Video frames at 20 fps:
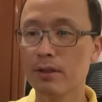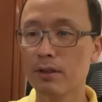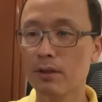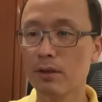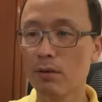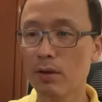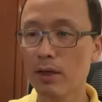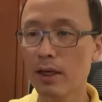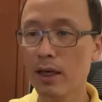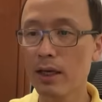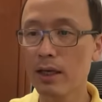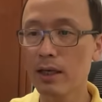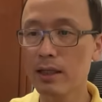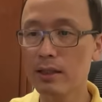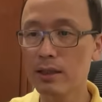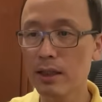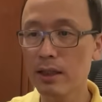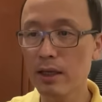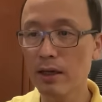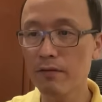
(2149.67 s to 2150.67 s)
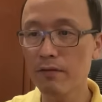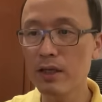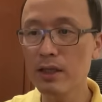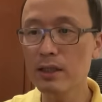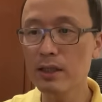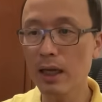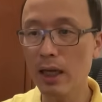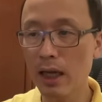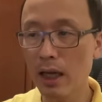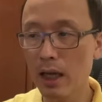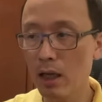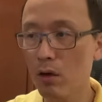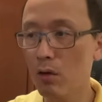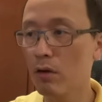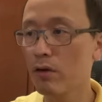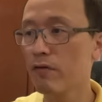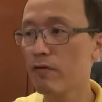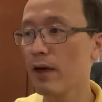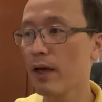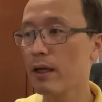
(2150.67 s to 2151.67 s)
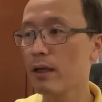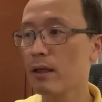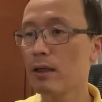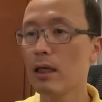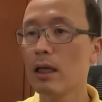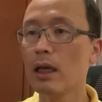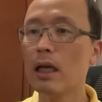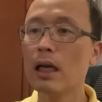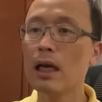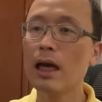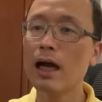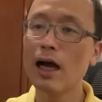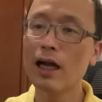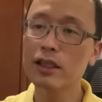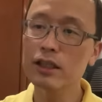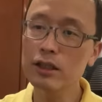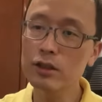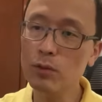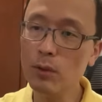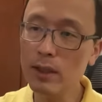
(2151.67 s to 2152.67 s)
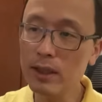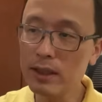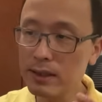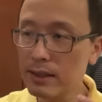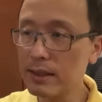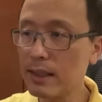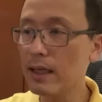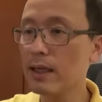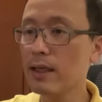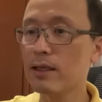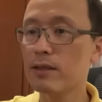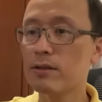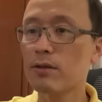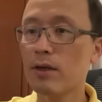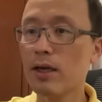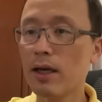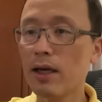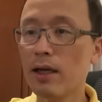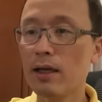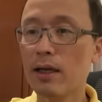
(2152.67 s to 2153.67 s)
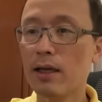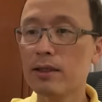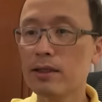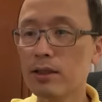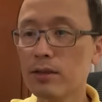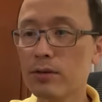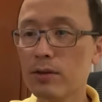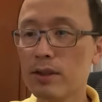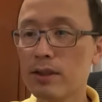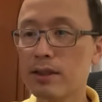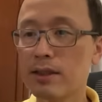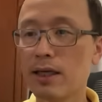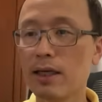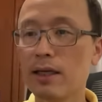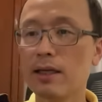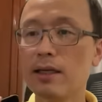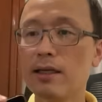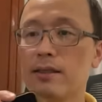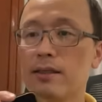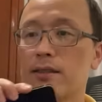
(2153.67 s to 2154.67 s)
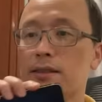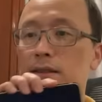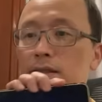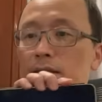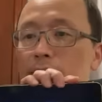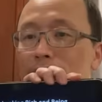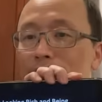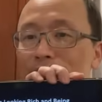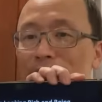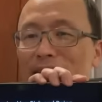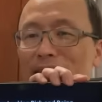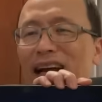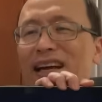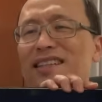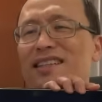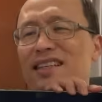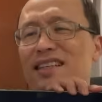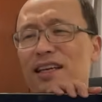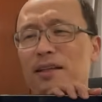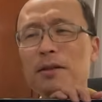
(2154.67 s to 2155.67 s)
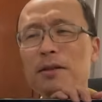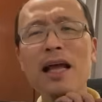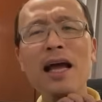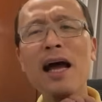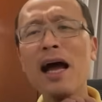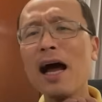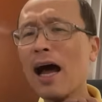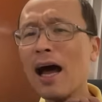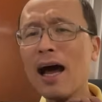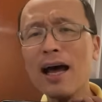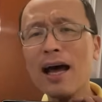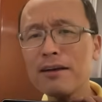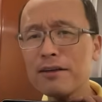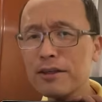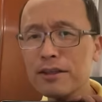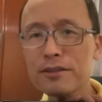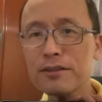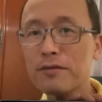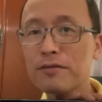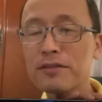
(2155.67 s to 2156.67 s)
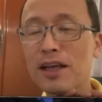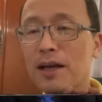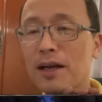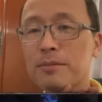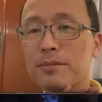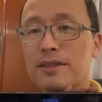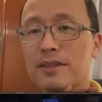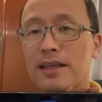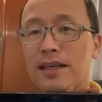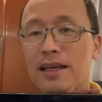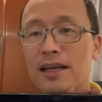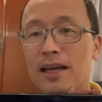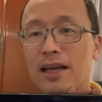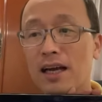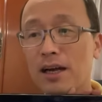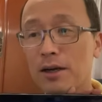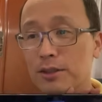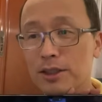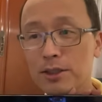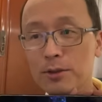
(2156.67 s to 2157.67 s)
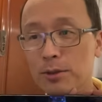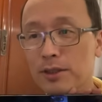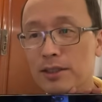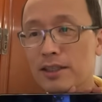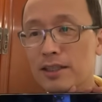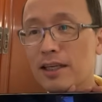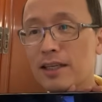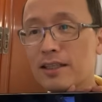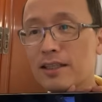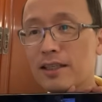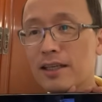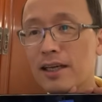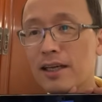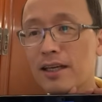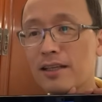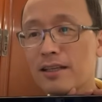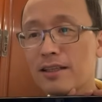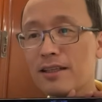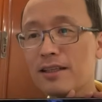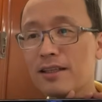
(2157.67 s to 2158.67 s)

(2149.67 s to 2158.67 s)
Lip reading: Okay, is have this halo effect. I just want to say this, okay? I just want to say this. I say it hundreds of times. I just want to say this again.